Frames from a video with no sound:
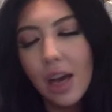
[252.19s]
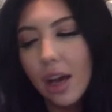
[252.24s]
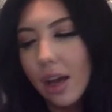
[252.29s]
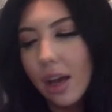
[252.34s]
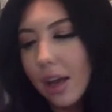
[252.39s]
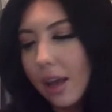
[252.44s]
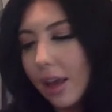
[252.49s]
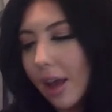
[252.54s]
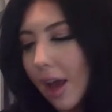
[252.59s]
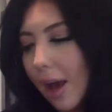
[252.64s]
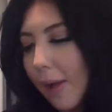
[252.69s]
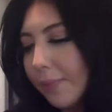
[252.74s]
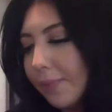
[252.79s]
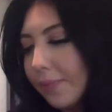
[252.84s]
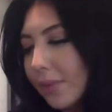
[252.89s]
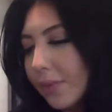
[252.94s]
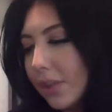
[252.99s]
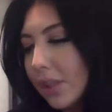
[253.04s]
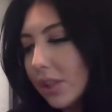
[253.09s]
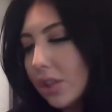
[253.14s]
Yeah.
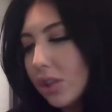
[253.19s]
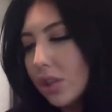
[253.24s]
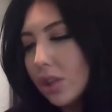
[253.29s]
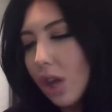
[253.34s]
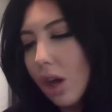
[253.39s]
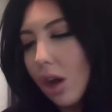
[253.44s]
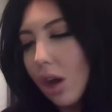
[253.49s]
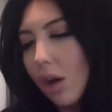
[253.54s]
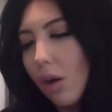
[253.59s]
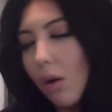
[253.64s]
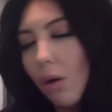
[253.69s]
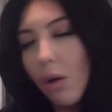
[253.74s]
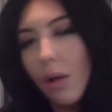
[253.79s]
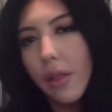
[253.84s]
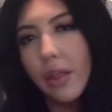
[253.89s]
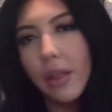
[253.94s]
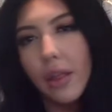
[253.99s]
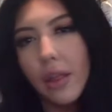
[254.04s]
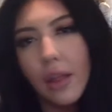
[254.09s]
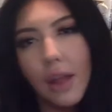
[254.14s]
So,
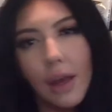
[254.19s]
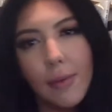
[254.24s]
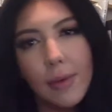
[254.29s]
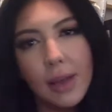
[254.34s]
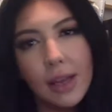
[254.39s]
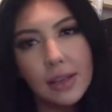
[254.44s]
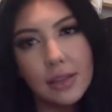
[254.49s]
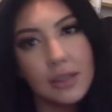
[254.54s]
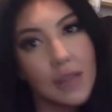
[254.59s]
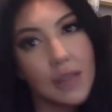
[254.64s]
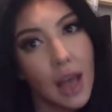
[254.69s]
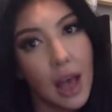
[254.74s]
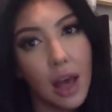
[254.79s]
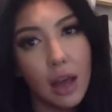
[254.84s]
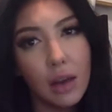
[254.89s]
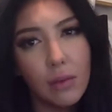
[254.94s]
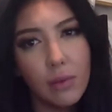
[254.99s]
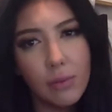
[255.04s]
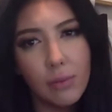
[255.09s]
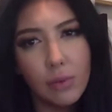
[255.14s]
that being
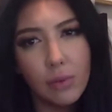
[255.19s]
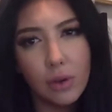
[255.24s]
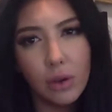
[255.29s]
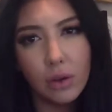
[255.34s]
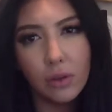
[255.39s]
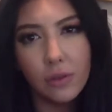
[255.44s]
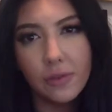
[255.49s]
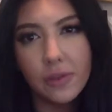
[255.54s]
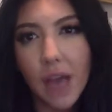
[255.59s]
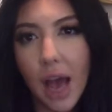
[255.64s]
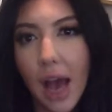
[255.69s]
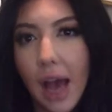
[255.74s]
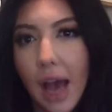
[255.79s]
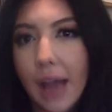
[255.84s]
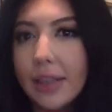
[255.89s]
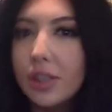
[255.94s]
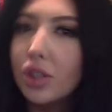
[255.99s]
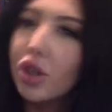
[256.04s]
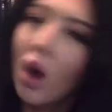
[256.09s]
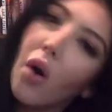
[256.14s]
said, we moved.
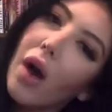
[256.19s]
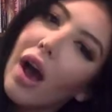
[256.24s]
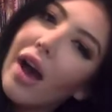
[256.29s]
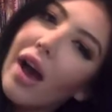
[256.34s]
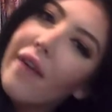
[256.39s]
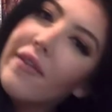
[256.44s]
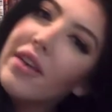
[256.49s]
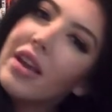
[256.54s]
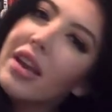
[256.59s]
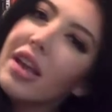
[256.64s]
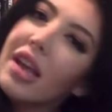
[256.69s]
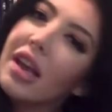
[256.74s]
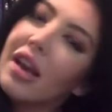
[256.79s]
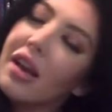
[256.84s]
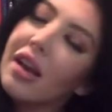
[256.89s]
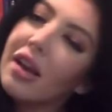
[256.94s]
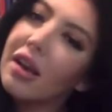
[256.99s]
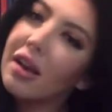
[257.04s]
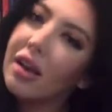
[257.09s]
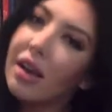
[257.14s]
I don't have any
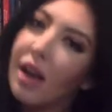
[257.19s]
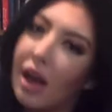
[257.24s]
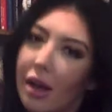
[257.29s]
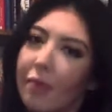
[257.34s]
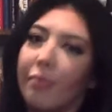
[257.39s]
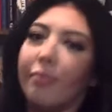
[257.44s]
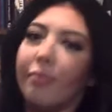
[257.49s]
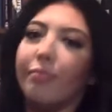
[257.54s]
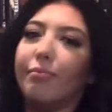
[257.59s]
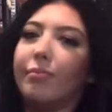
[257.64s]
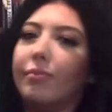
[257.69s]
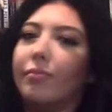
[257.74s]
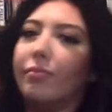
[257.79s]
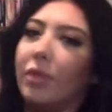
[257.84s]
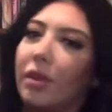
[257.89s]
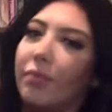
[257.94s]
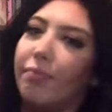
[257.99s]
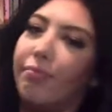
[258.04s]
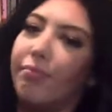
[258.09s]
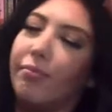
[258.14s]

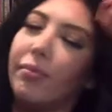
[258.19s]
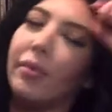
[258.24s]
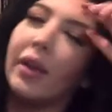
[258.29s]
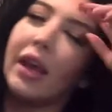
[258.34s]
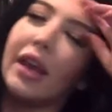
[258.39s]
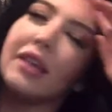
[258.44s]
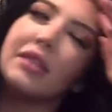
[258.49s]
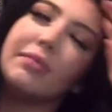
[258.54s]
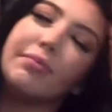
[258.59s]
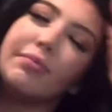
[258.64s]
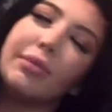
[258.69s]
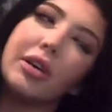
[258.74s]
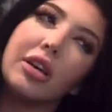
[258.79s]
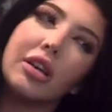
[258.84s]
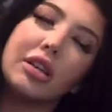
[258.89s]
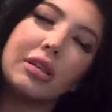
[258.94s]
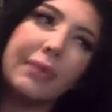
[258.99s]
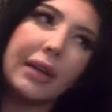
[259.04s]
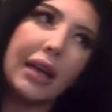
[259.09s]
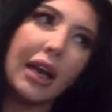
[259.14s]
gigs
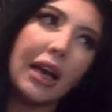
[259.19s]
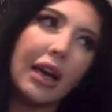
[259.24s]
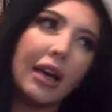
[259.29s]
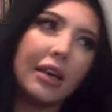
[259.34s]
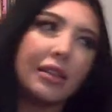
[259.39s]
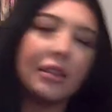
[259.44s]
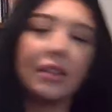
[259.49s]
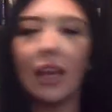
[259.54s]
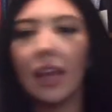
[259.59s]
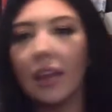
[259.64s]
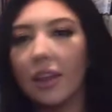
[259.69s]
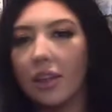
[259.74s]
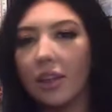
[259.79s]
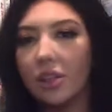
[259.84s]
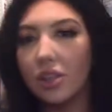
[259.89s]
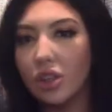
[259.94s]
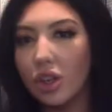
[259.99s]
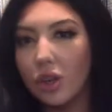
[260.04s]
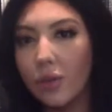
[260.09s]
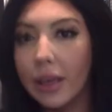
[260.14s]
booked because, like,
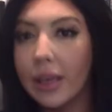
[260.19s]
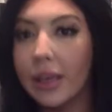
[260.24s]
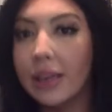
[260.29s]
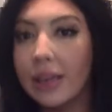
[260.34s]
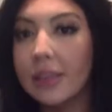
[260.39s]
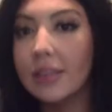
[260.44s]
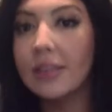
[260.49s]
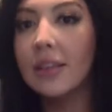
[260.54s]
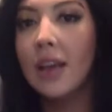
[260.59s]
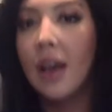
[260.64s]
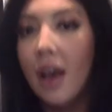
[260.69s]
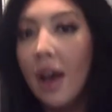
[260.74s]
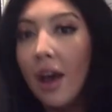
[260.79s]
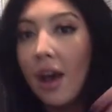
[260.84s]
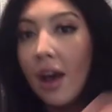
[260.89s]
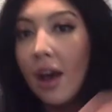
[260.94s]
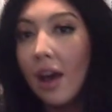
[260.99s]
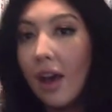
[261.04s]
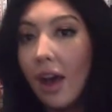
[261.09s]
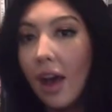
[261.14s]
there's no gigs
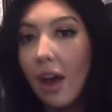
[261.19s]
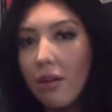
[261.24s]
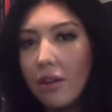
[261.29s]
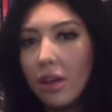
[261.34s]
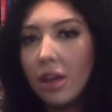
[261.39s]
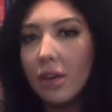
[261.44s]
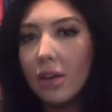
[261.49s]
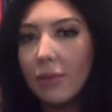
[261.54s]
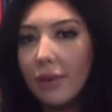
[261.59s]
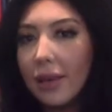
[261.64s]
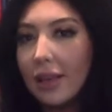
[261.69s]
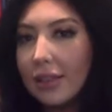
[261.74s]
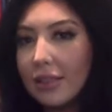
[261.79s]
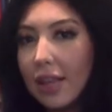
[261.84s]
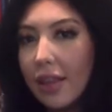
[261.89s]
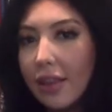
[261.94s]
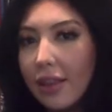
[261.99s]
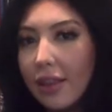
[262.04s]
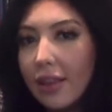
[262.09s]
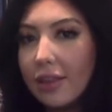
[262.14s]
out here because
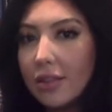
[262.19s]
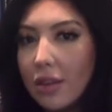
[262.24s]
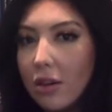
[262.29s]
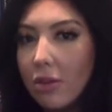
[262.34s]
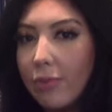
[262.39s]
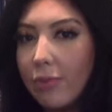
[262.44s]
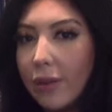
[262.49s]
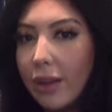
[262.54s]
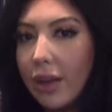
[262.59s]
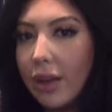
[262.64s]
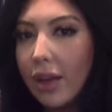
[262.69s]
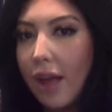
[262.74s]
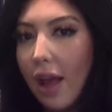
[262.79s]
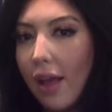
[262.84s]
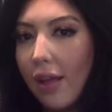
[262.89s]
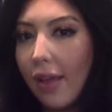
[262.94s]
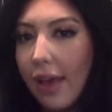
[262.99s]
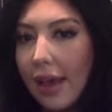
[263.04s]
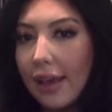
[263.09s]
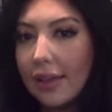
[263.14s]
nothing's open in
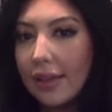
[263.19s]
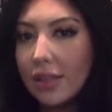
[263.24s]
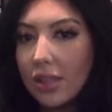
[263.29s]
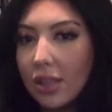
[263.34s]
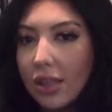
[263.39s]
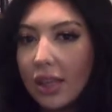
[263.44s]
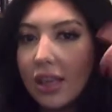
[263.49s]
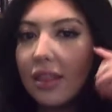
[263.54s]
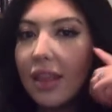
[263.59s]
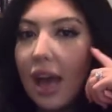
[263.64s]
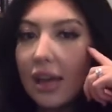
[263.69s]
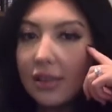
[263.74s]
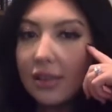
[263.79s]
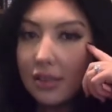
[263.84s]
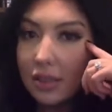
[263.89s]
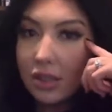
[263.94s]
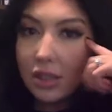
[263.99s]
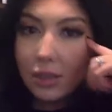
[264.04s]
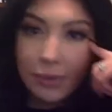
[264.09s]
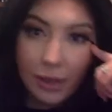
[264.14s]
LA. So, like, that's
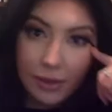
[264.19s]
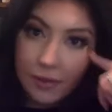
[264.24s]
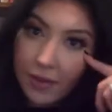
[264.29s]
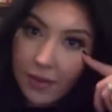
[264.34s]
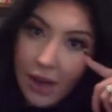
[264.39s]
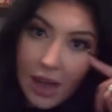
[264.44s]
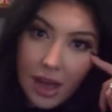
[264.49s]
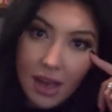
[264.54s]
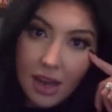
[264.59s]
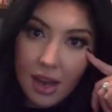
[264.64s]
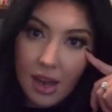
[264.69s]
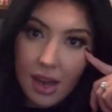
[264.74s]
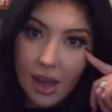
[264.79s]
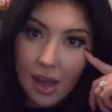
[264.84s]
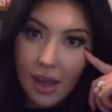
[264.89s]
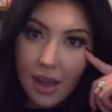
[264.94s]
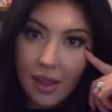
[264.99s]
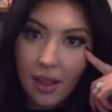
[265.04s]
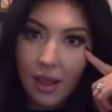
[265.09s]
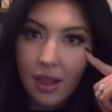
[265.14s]
super fun.
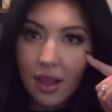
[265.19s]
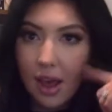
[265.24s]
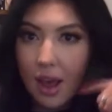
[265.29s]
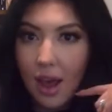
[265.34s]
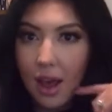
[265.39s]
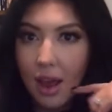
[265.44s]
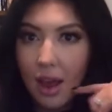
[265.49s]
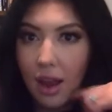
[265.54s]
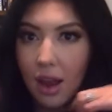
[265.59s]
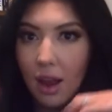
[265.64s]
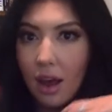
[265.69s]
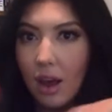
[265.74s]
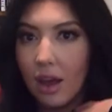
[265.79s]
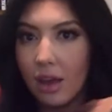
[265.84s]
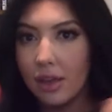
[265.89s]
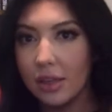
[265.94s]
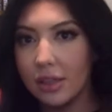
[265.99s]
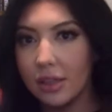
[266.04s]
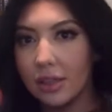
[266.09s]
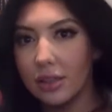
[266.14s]
And then,
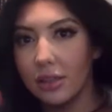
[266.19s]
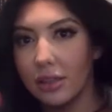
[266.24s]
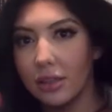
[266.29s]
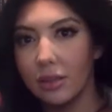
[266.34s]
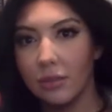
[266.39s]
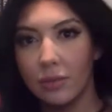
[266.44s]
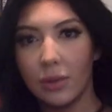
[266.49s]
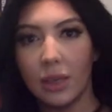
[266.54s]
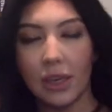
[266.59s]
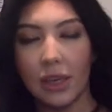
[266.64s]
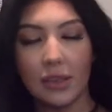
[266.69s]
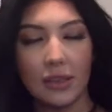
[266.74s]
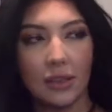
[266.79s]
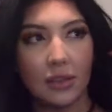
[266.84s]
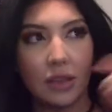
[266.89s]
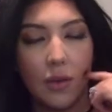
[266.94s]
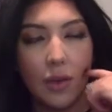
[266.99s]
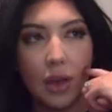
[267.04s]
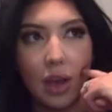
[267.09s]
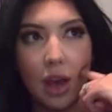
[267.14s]
what else is
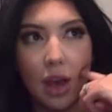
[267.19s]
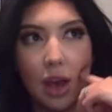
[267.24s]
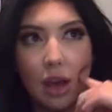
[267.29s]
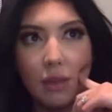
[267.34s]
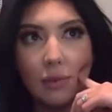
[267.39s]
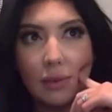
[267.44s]
going on?